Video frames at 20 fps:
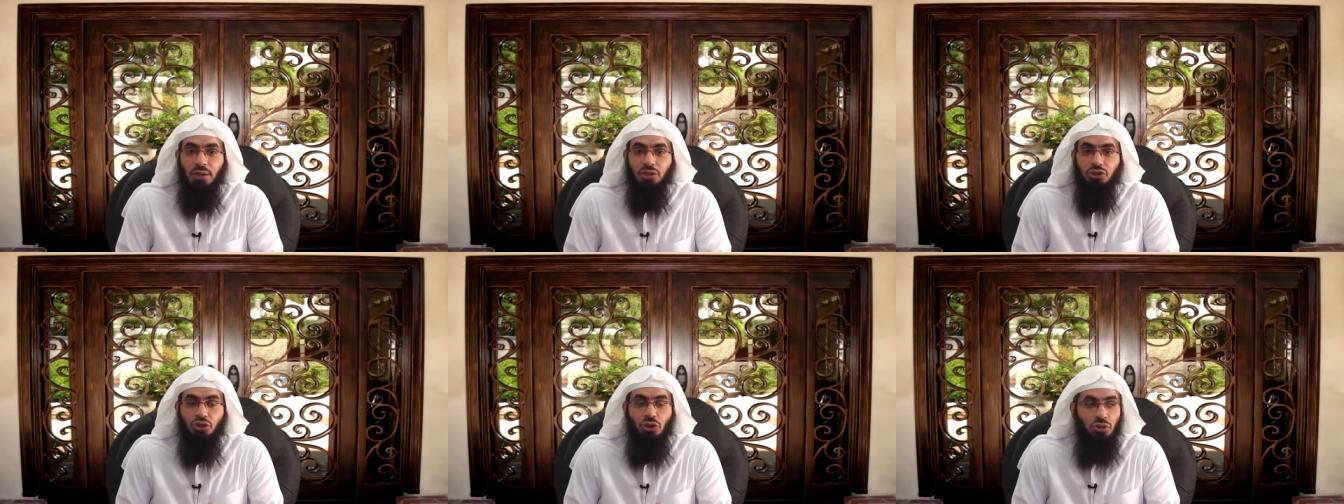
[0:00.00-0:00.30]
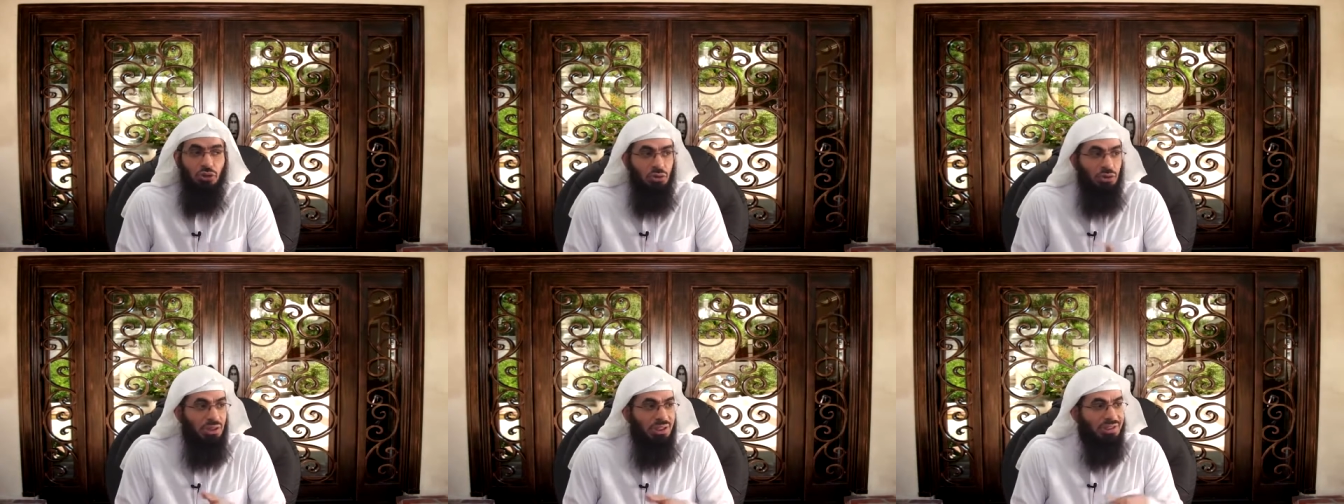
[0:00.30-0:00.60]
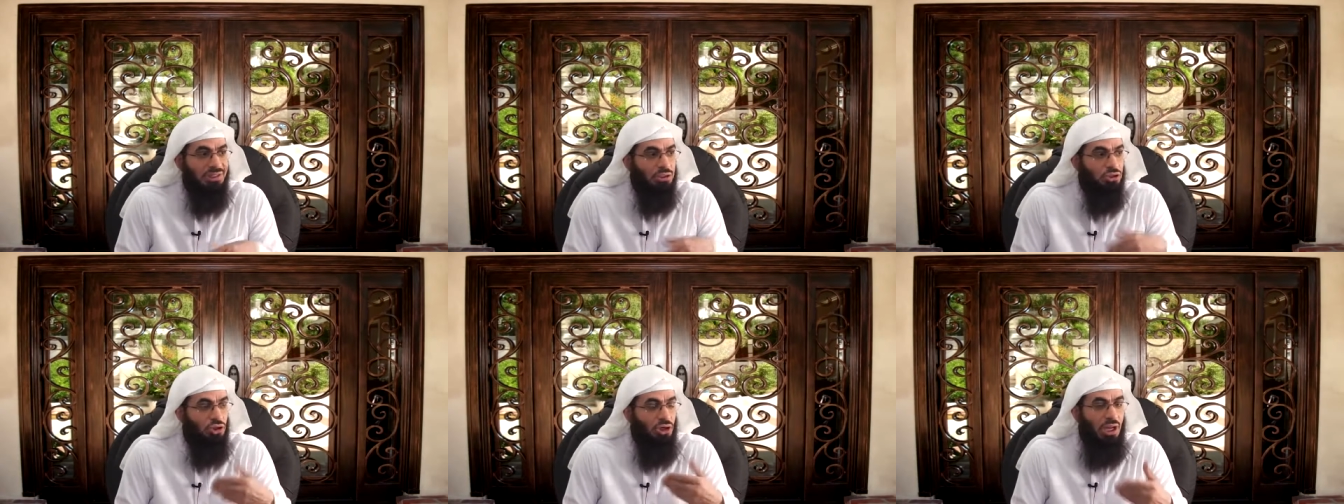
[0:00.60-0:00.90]
So
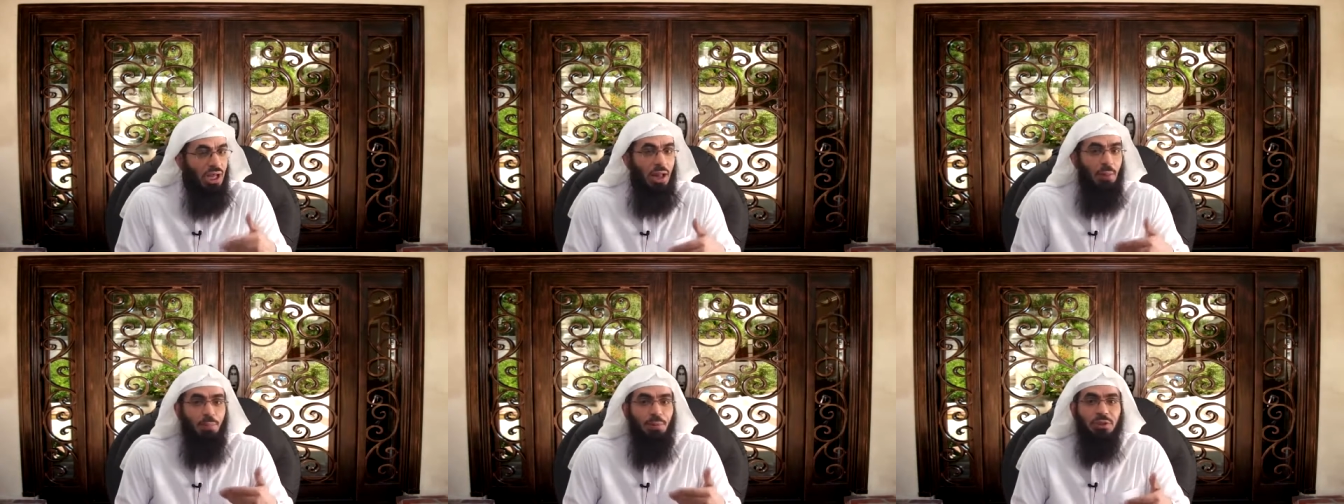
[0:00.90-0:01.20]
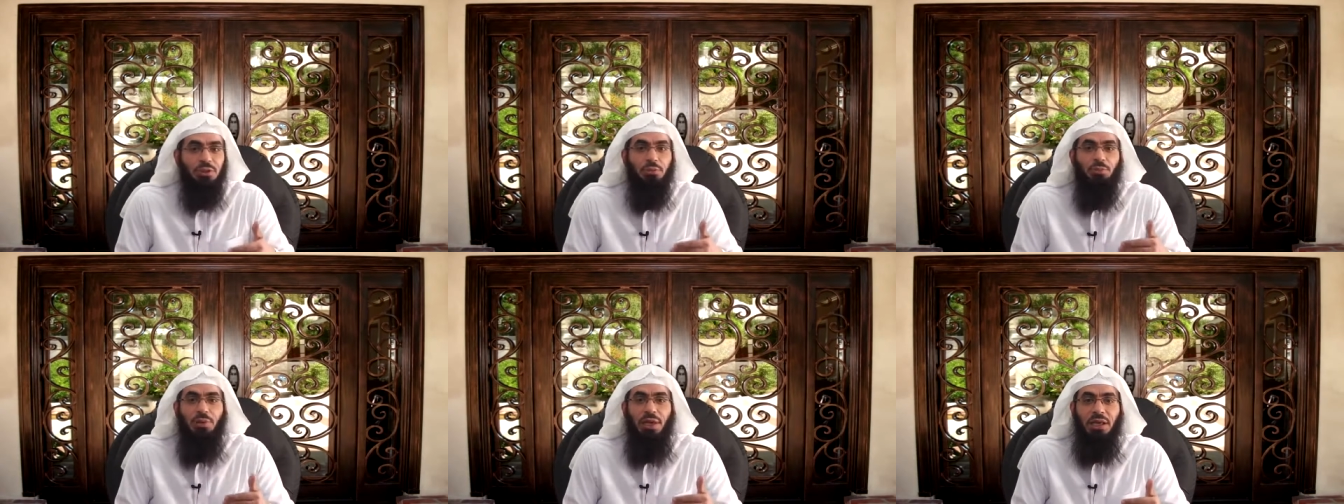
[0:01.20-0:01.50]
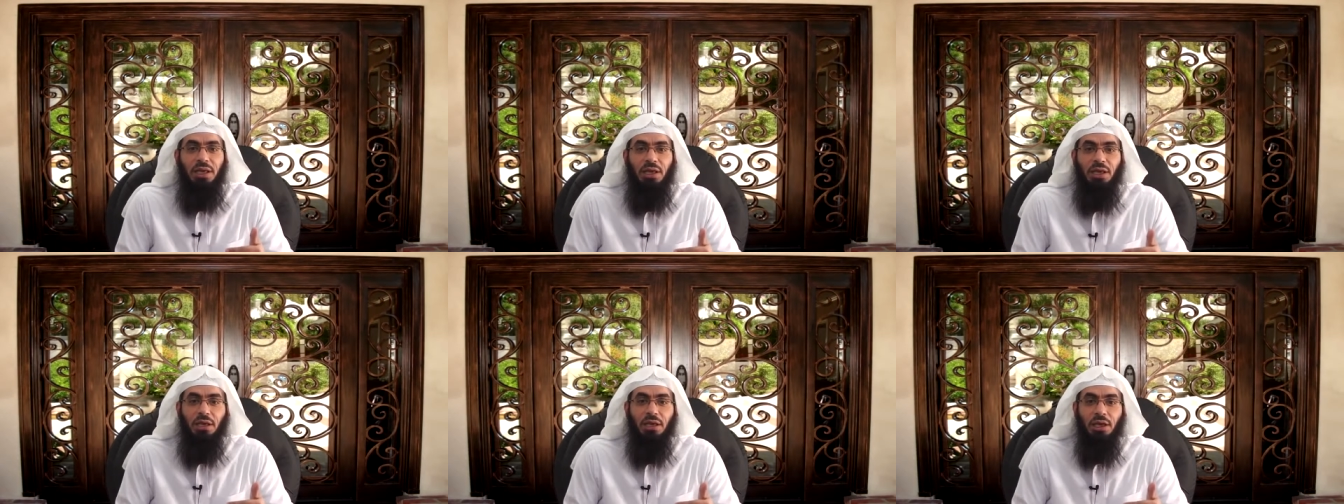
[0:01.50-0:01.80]
this is going to help
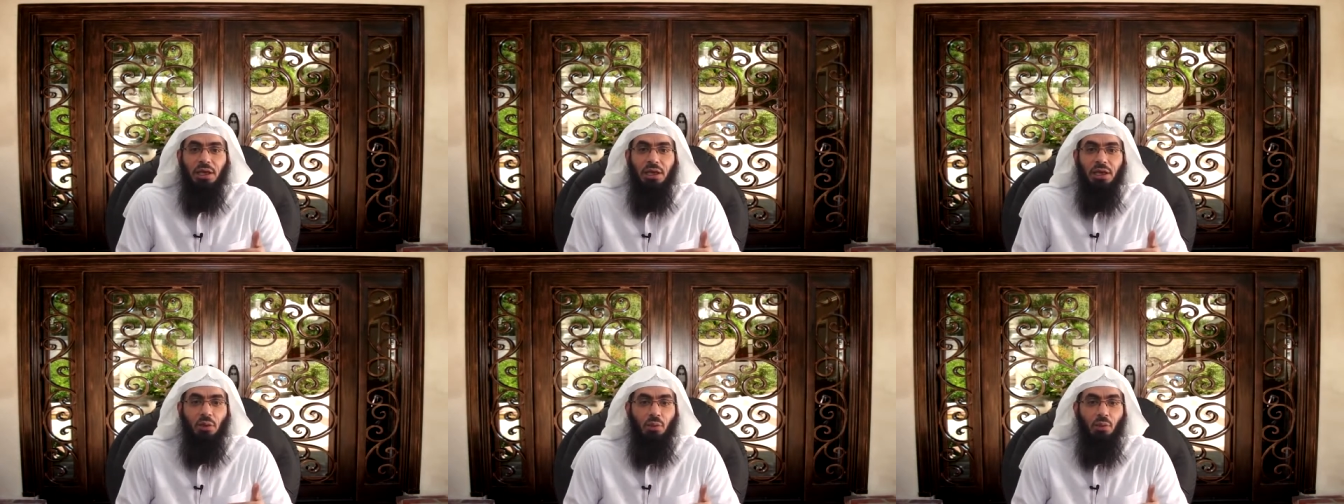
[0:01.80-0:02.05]
explain it.